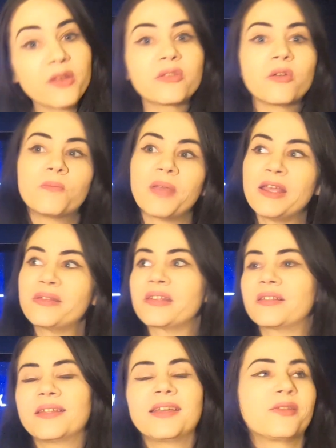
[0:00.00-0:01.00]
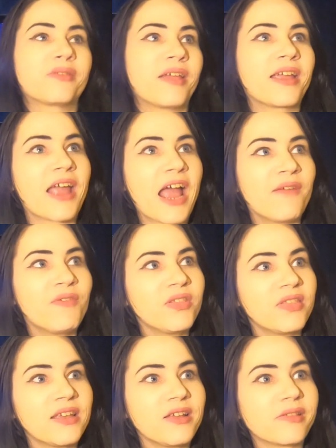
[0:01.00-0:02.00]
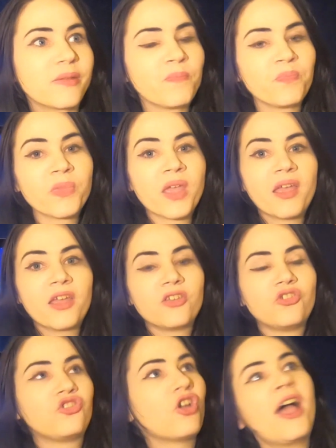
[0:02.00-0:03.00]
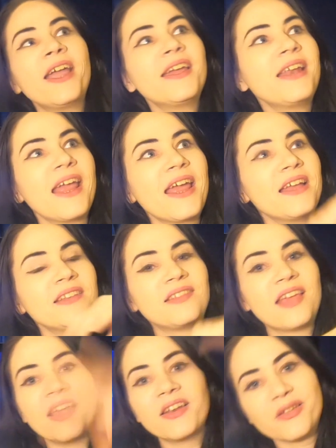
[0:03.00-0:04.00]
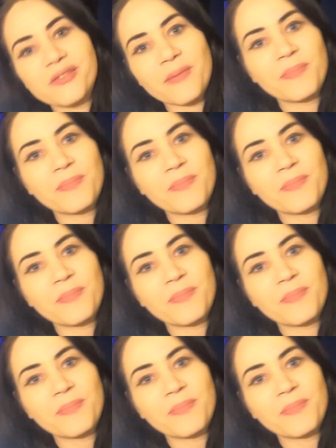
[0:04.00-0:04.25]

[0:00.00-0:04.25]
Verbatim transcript: So basically it's like having these giant antennas